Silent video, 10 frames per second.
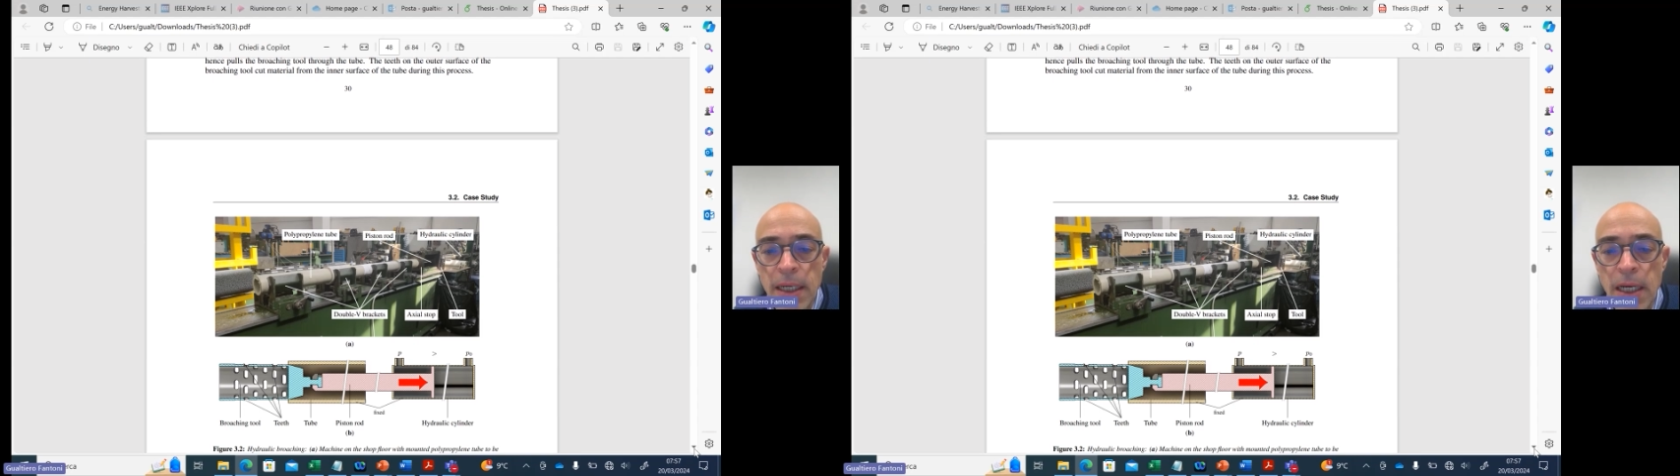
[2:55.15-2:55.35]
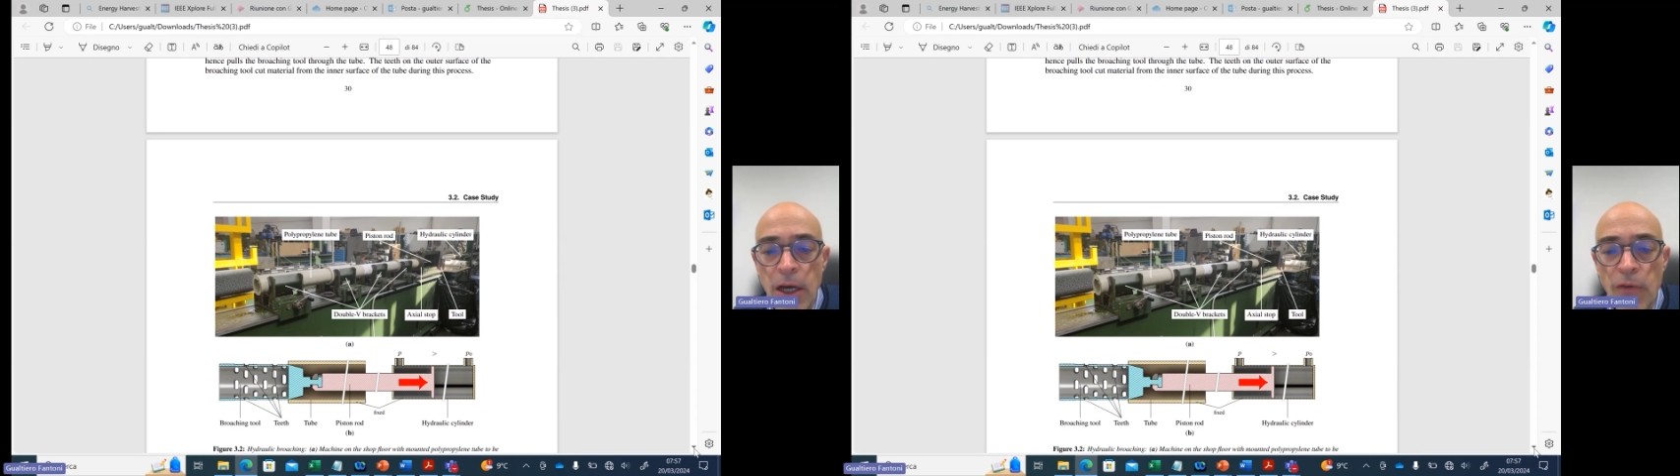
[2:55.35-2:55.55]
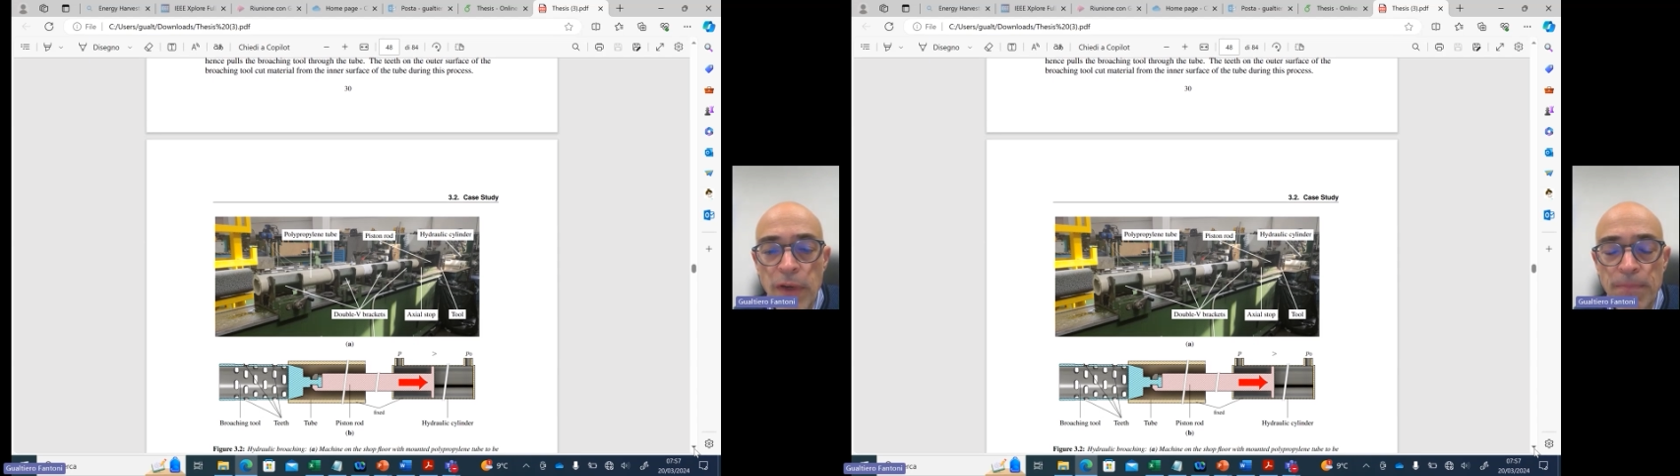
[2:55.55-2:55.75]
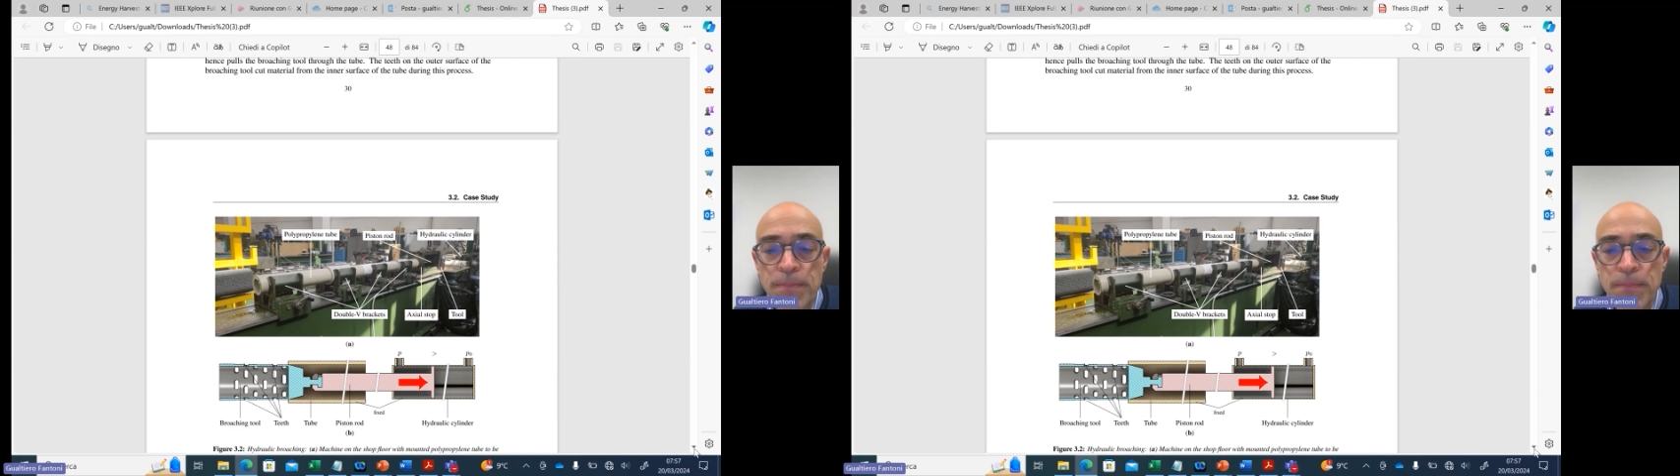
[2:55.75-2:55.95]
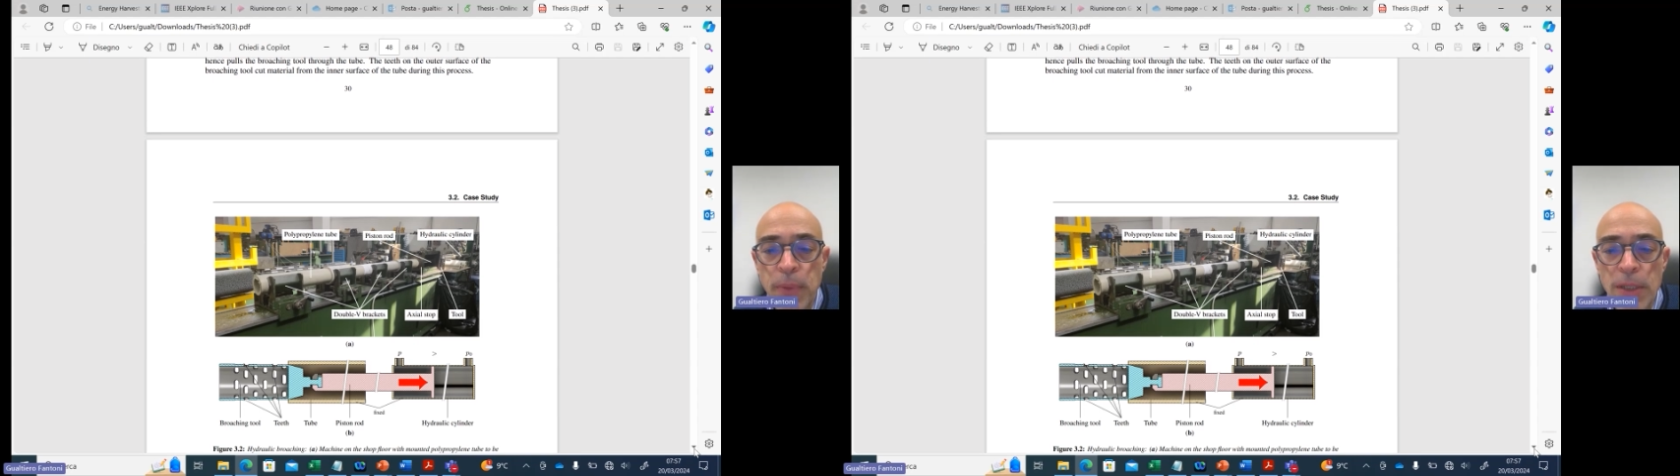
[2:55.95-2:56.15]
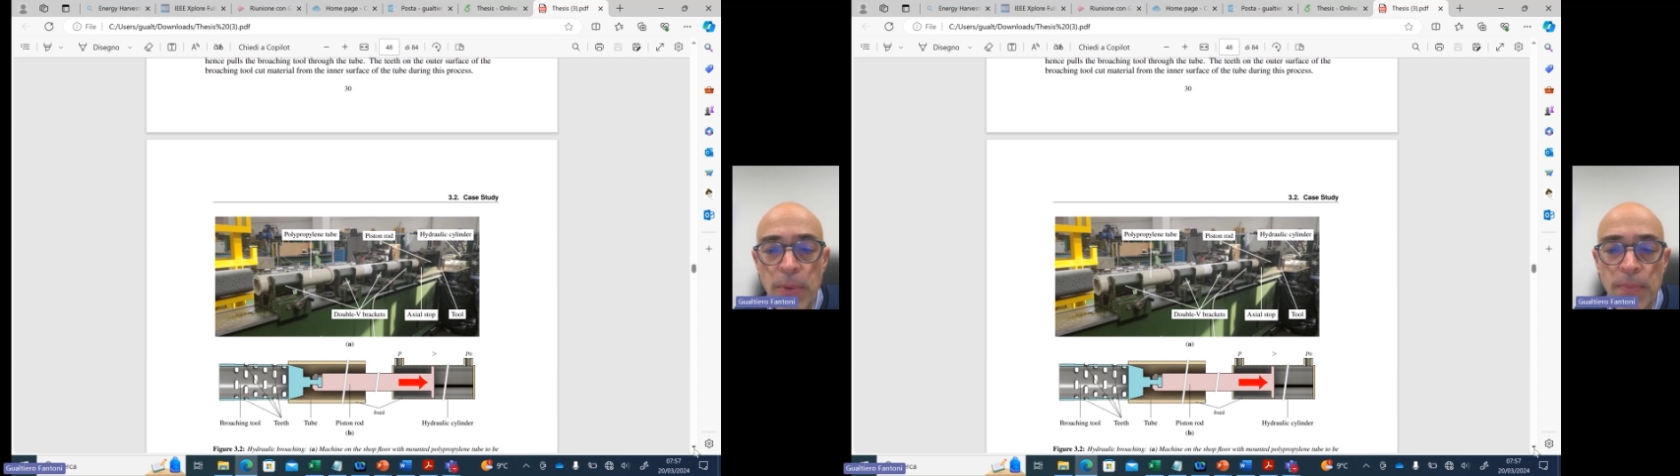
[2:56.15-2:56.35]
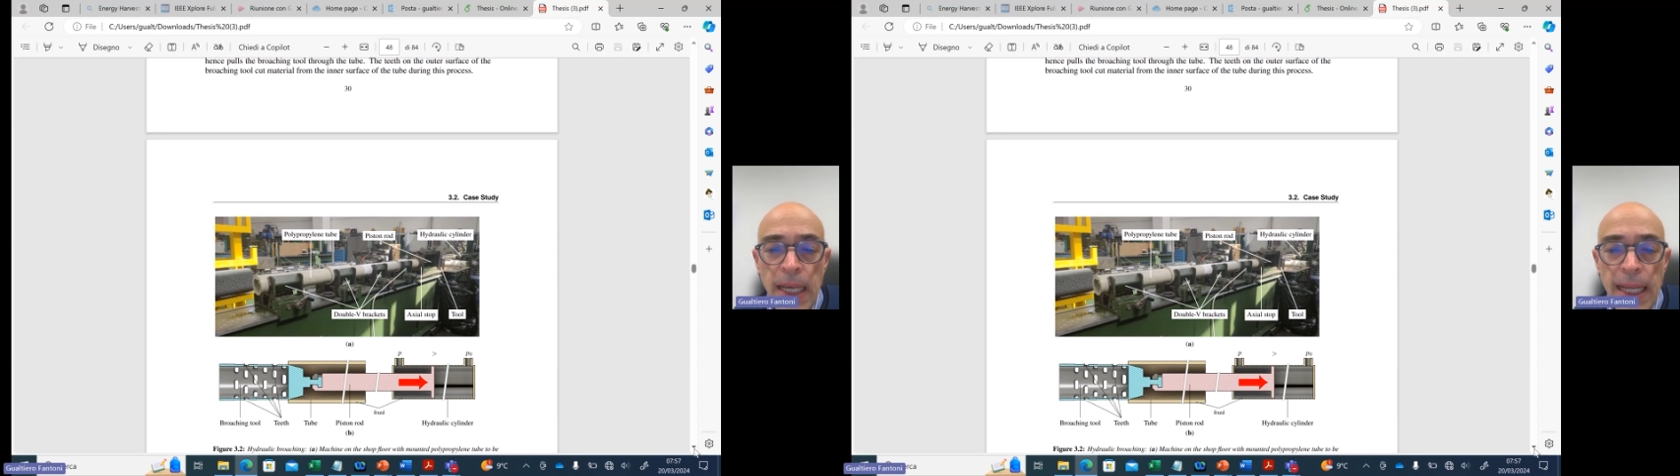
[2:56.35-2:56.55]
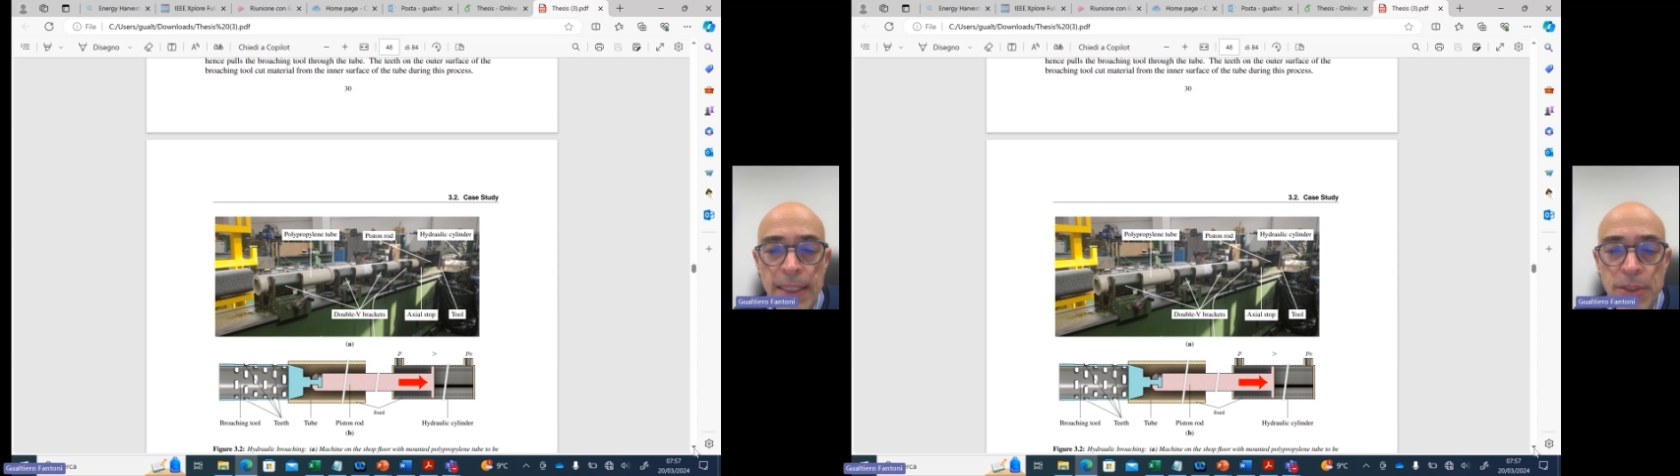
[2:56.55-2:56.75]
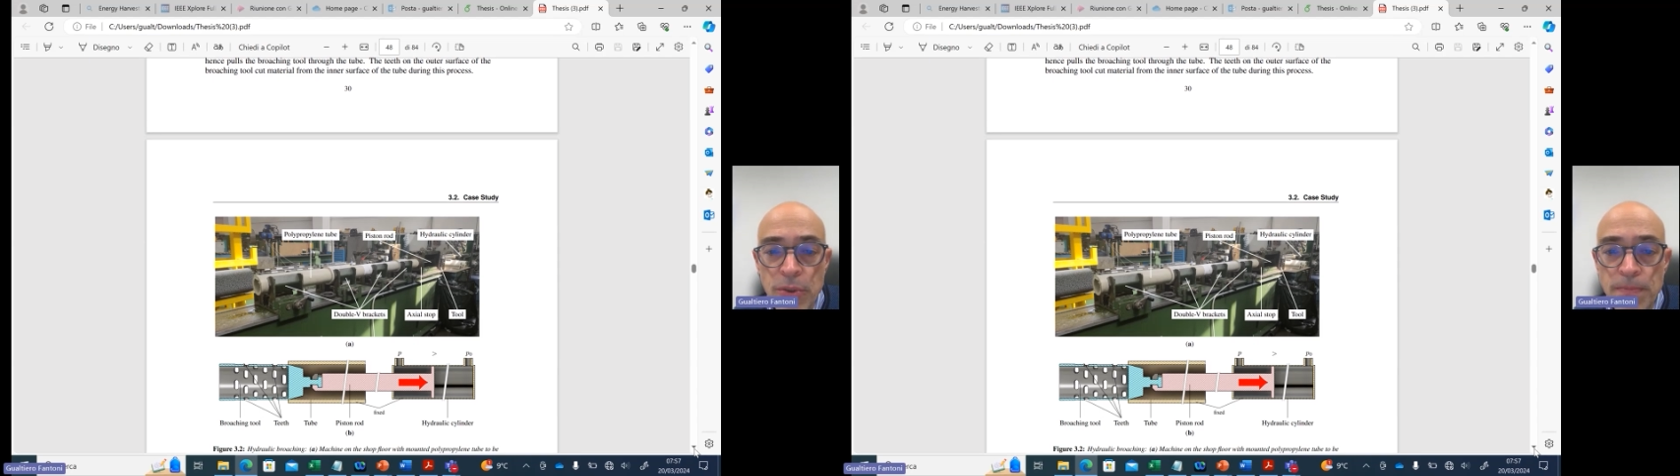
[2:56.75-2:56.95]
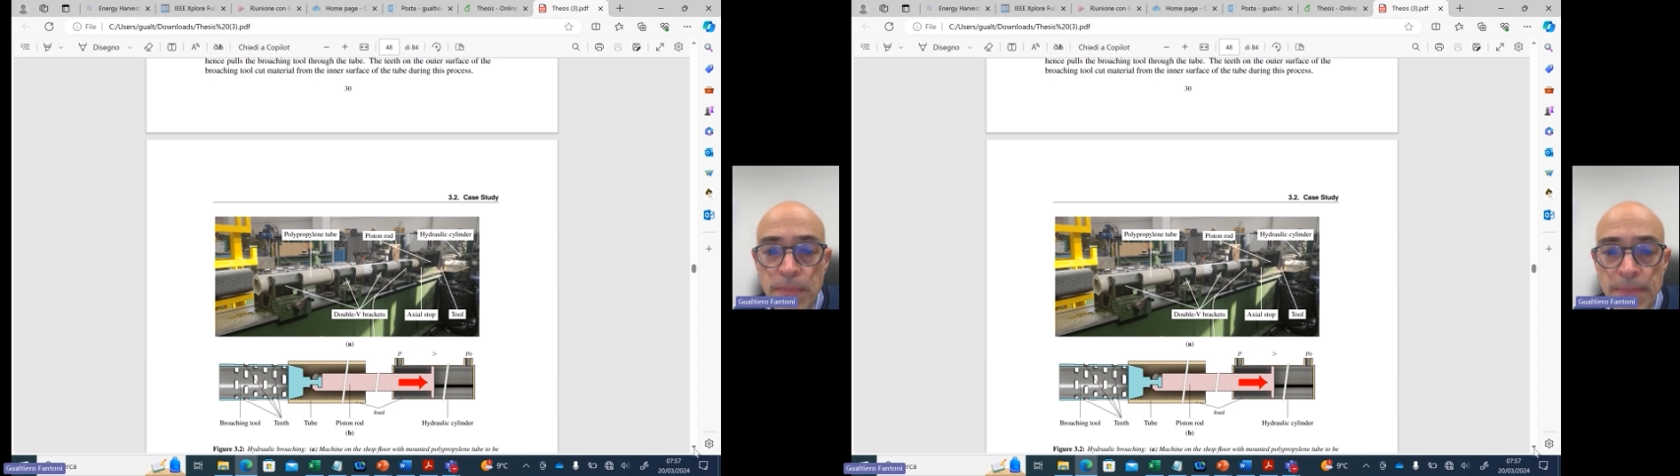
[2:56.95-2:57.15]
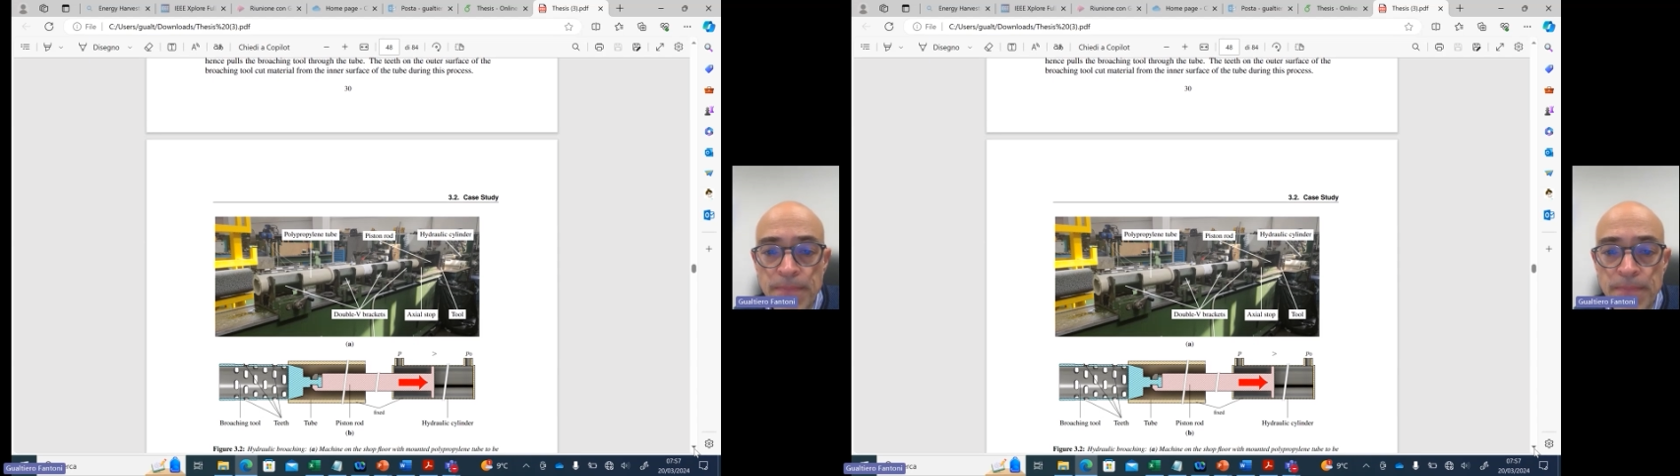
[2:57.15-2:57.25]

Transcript: of a polypropylene tube